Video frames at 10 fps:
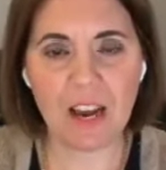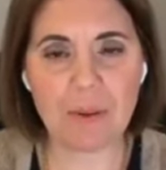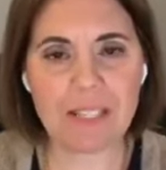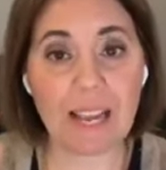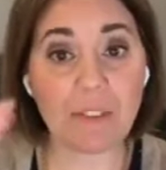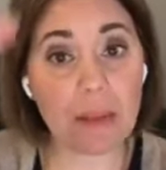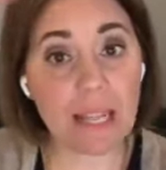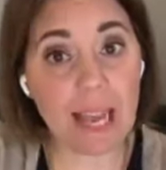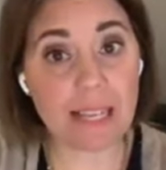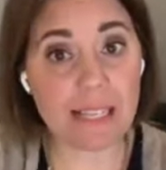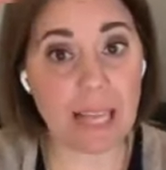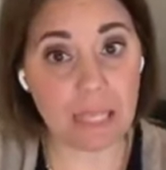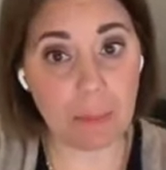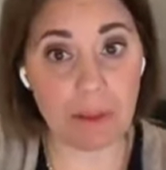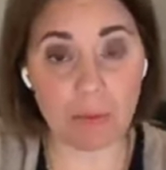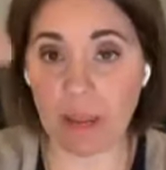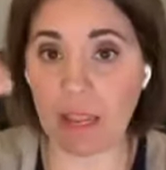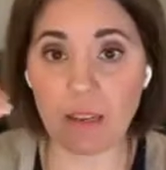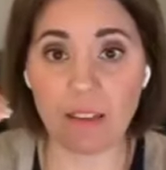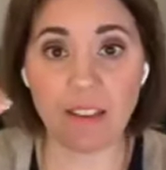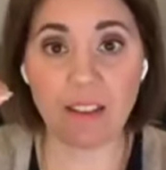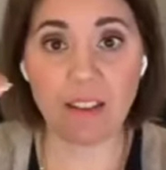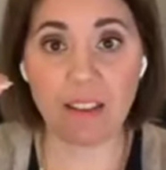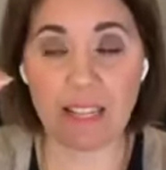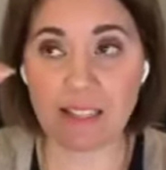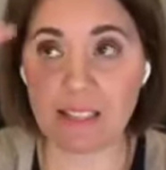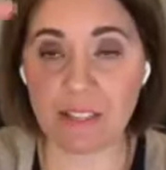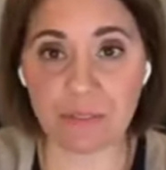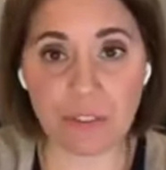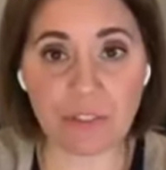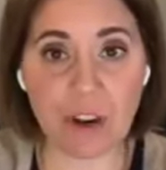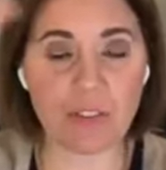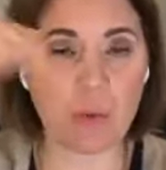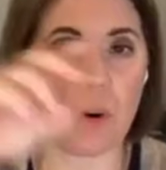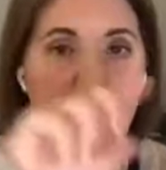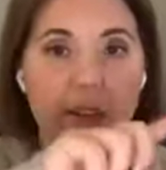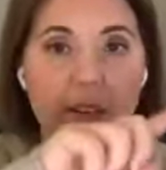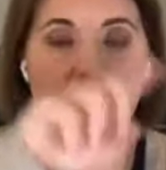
I always say everybody has that limit, right? It's different for everyone.